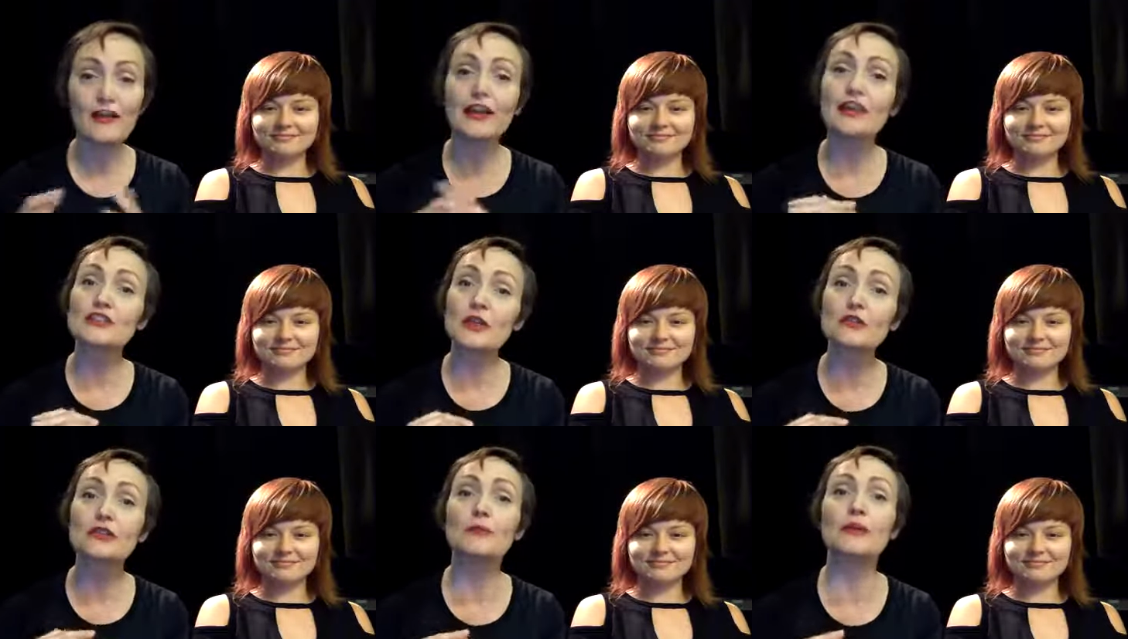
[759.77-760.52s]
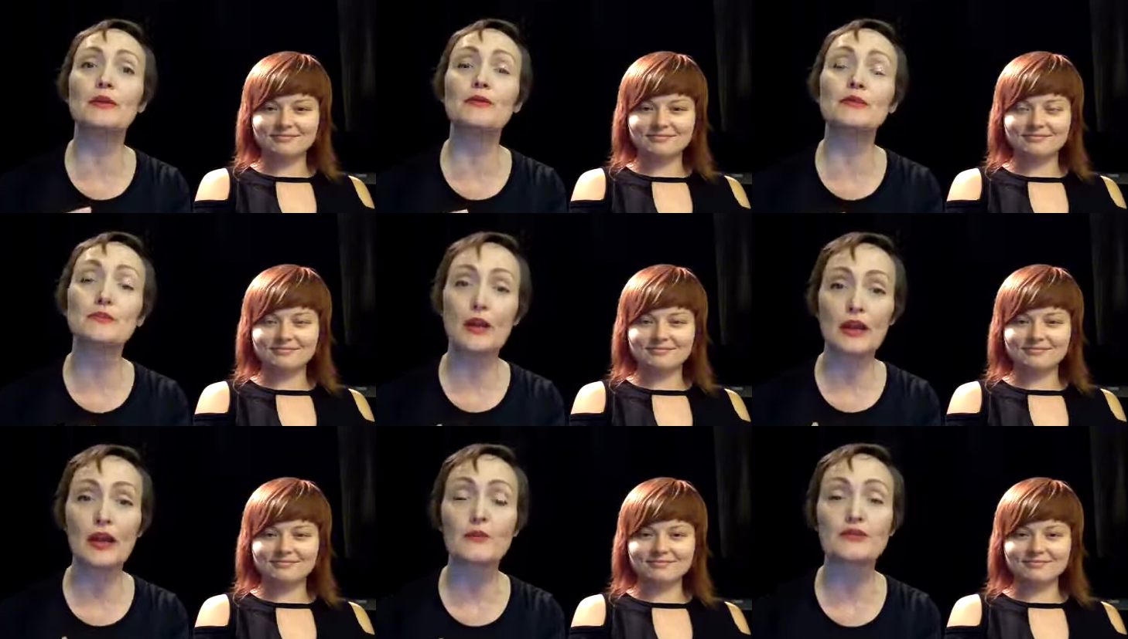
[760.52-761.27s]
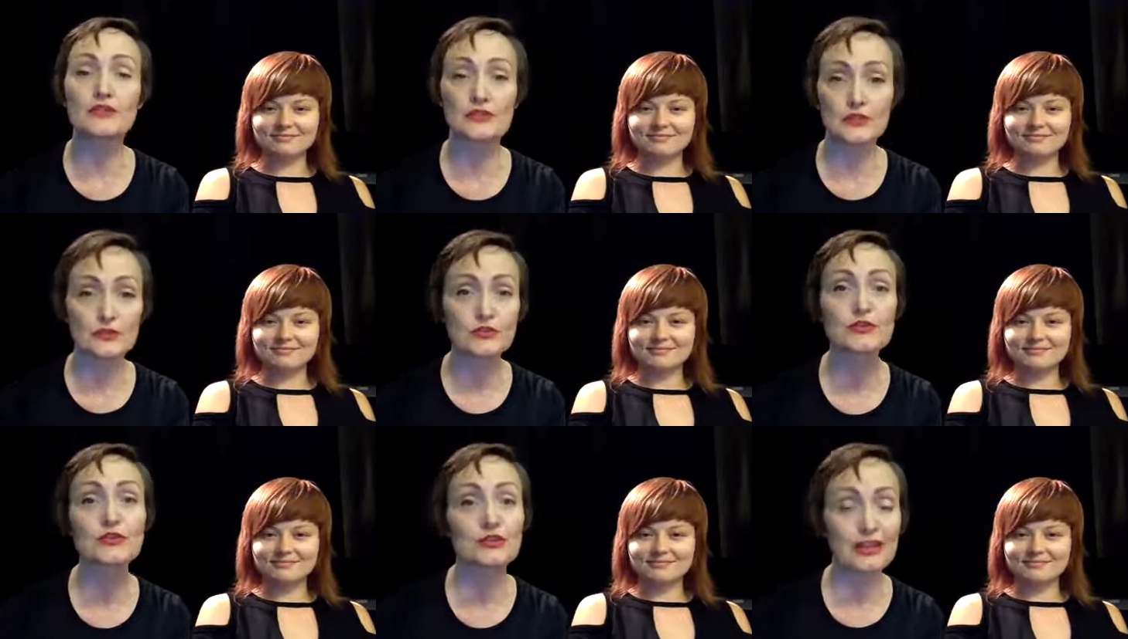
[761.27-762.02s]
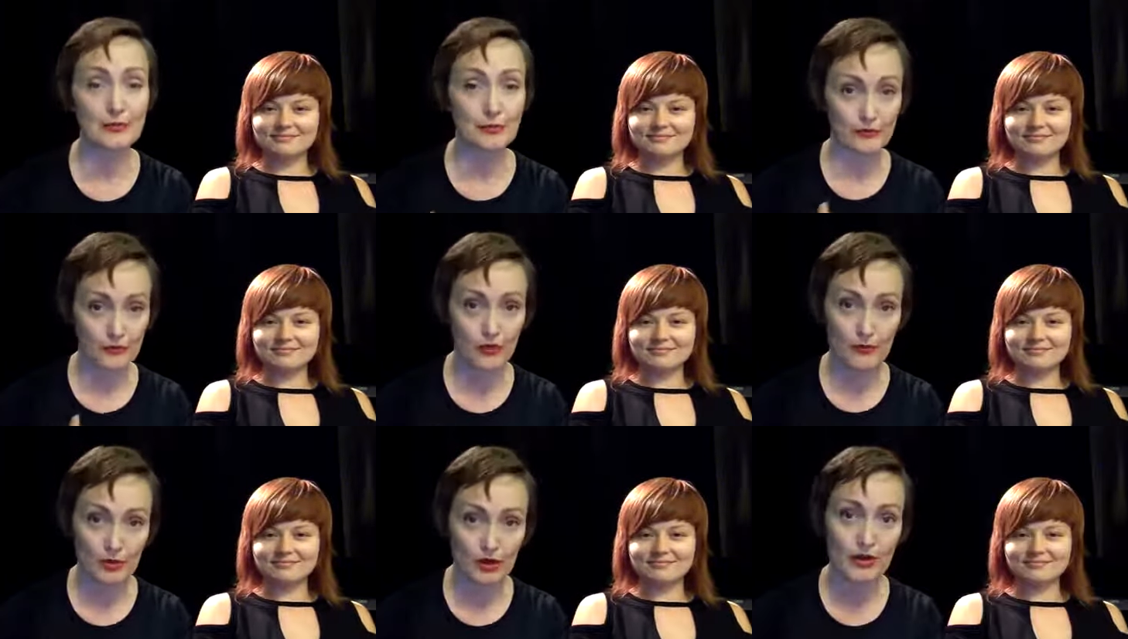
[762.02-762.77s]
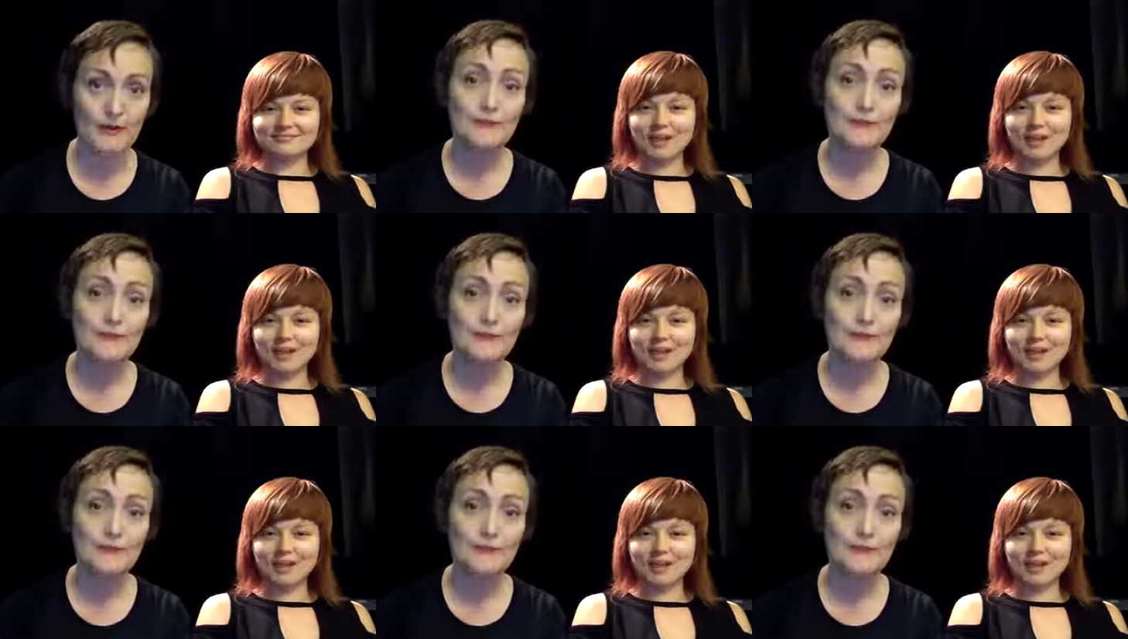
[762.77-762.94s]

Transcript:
Speaker 1: And I told them it was when I was a Cirque du Soleil performer